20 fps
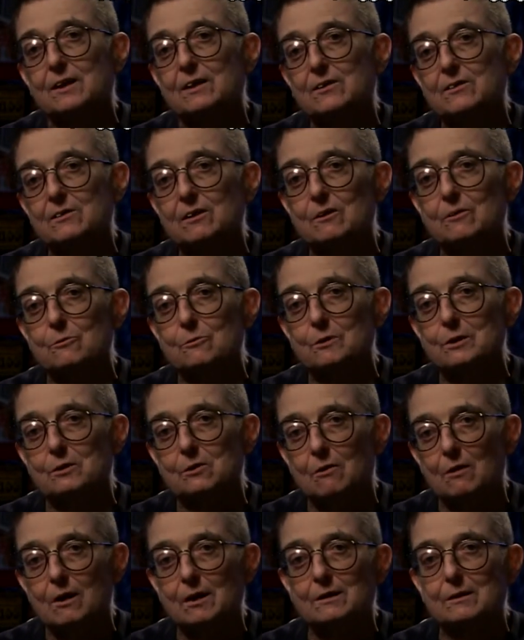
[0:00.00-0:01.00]
So we
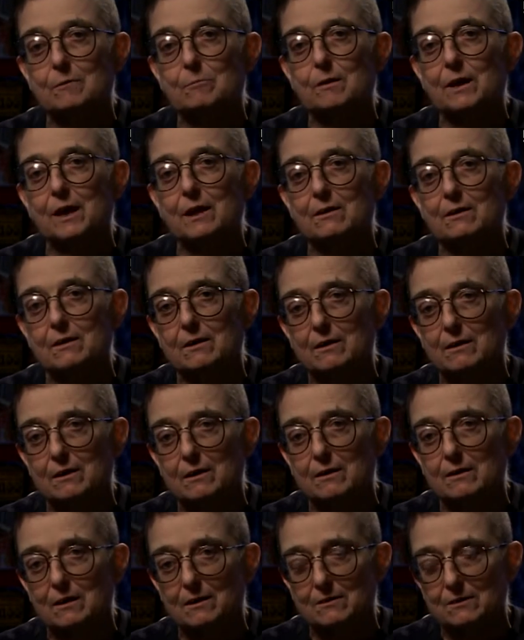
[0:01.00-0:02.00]
talked about
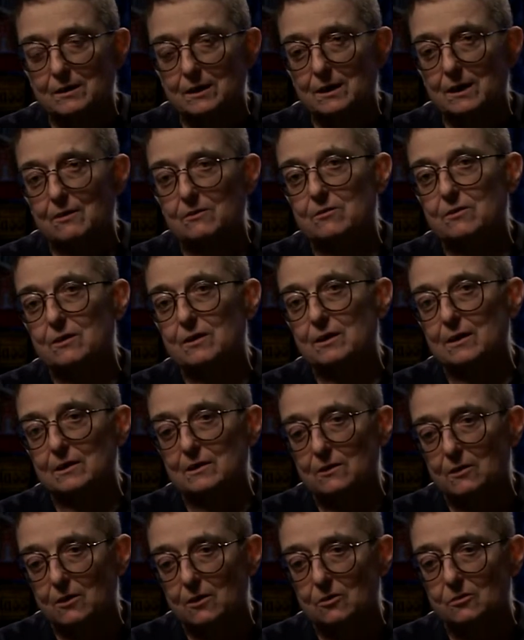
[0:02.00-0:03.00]
Dostoevsky
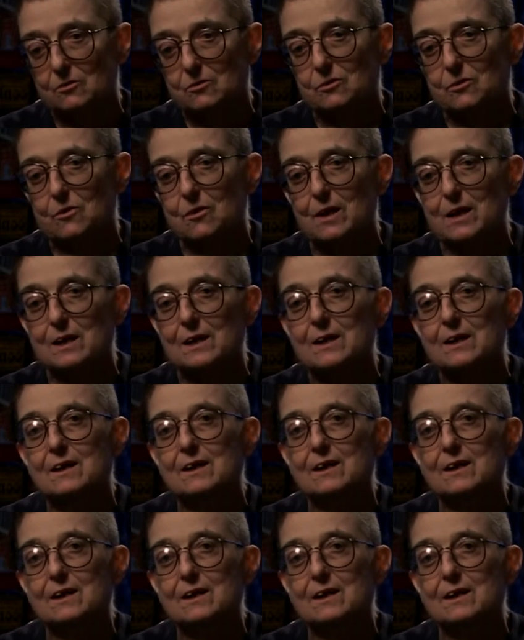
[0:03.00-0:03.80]
and Tolstoy